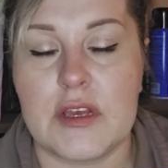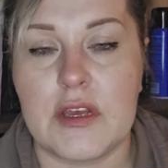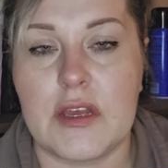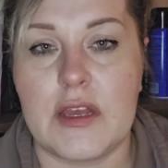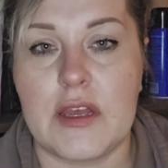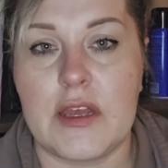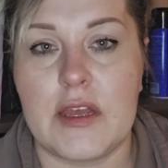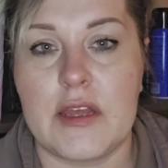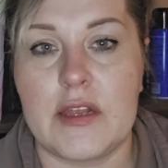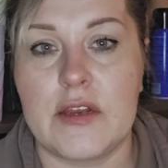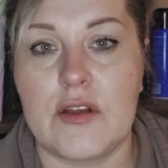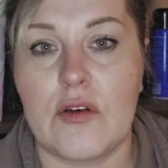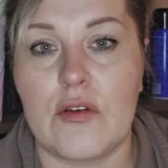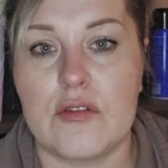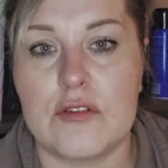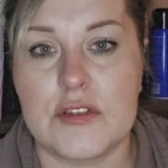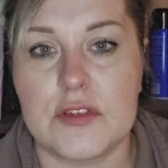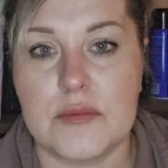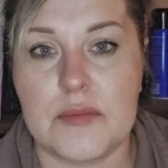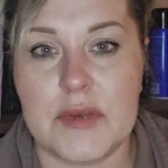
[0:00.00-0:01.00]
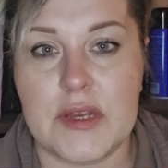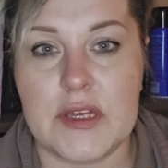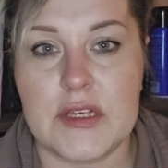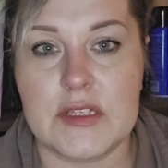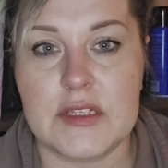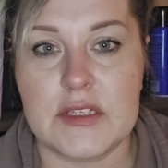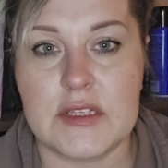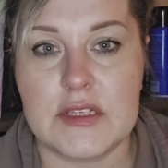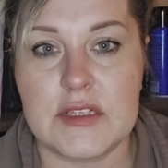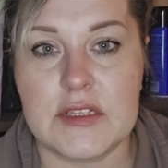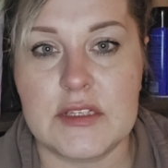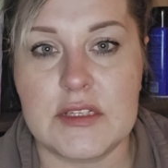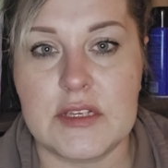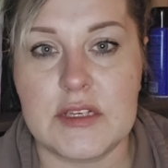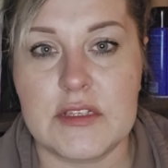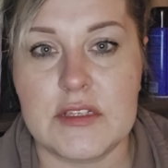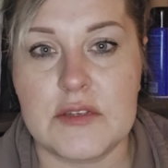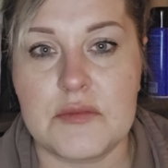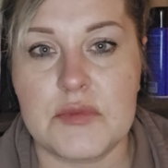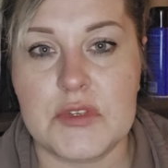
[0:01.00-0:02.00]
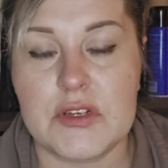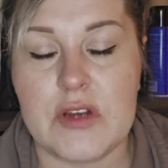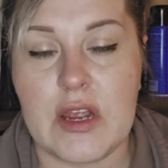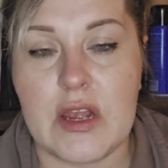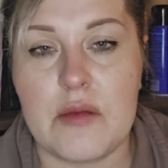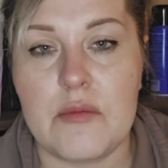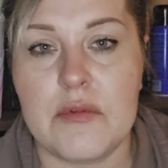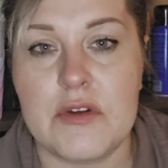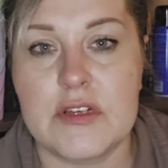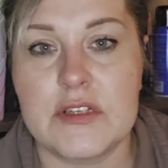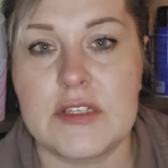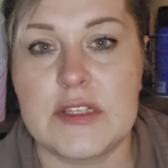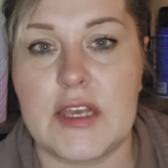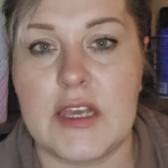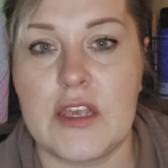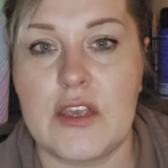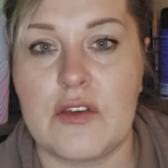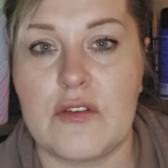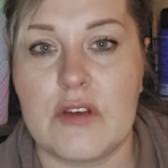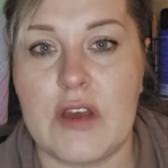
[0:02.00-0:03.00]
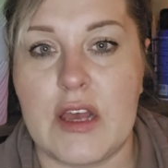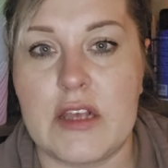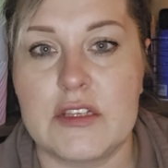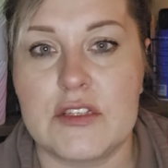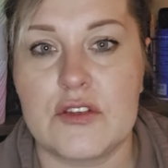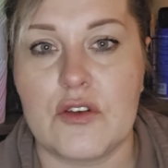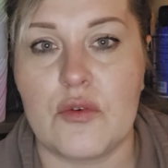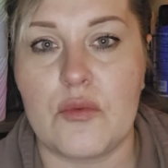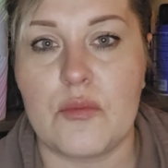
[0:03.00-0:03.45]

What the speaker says: and also my existing subscribers. Thank you guys so